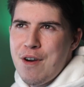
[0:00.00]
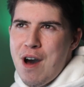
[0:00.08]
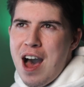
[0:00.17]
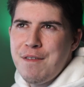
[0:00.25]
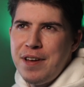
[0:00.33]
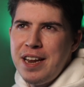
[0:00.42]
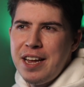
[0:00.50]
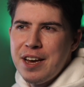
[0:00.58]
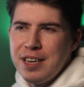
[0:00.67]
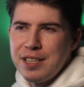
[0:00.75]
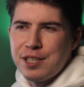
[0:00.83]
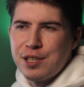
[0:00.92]
But you have
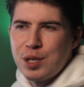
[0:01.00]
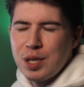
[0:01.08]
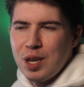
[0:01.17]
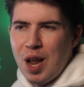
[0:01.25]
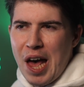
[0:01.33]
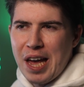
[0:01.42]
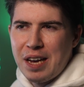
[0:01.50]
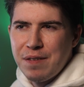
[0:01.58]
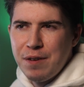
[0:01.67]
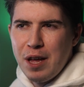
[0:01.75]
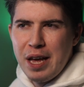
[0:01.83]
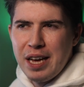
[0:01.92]
idiots
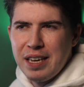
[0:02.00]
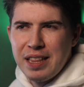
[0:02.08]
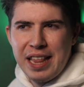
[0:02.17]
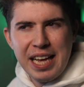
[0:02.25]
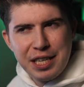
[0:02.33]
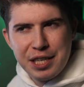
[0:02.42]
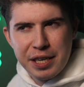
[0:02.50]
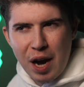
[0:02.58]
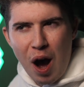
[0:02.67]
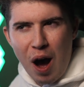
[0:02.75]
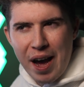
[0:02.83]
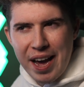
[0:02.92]
like this
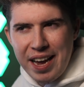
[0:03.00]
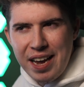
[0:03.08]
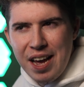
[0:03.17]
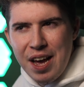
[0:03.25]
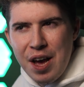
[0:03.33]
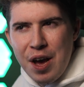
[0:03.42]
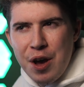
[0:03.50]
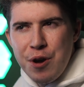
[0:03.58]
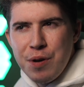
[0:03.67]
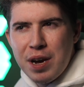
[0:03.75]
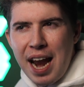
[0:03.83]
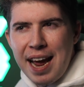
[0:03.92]
guy
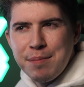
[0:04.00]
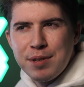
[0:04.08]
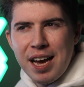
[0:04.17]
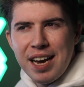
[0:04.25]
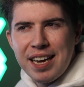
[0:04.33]
who claims